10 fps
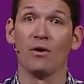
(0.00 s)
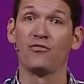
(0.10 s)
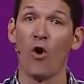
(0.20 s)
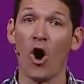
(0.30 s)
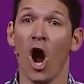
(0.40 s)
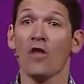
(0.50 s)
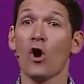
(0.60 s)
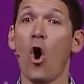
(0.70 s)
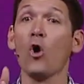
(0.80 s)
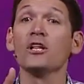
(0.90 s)
before
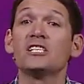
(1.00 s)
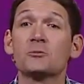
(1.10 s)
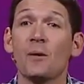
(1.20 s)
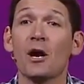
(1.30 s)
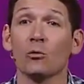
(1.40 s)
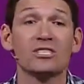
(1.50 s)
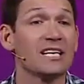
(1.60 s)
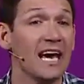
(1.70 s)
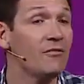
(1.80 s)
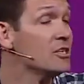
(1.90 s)
the Holy Spirit was
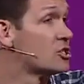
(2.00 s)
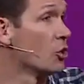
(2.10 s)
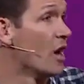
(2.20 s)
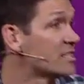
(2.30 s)
given to